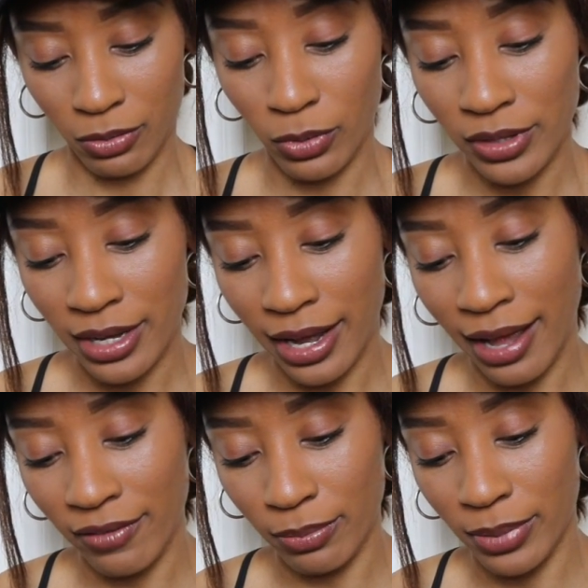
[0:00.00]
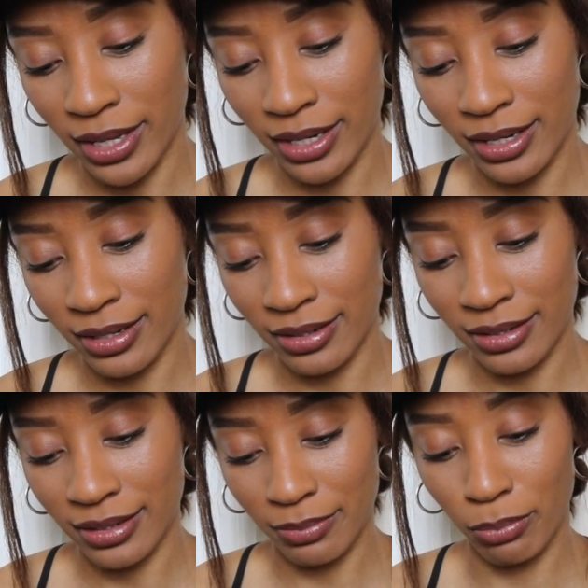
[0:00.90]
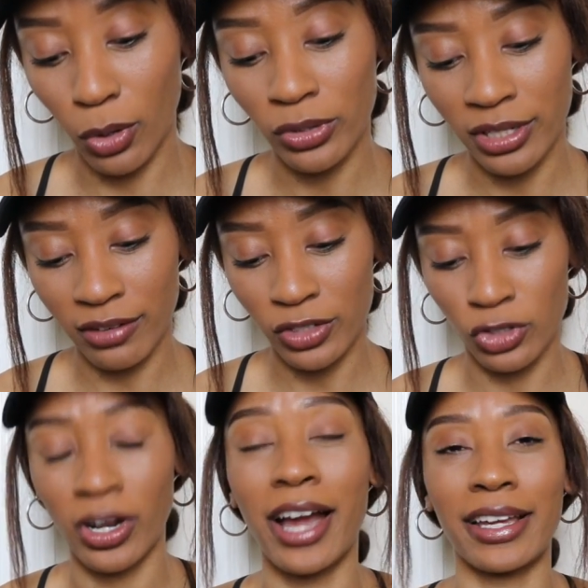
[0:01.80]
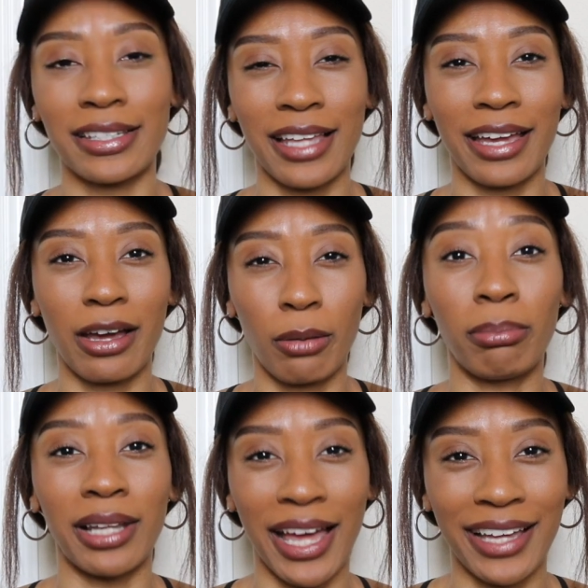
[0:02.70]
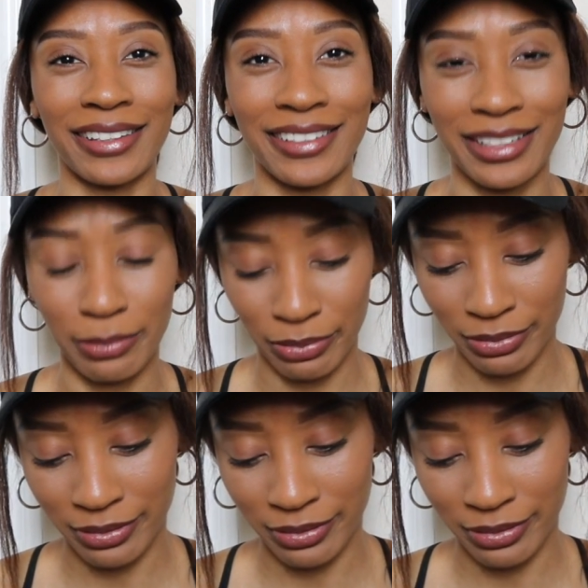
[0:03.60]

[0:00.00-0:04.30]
One thing I haven't been bold enough to try is like a black lip.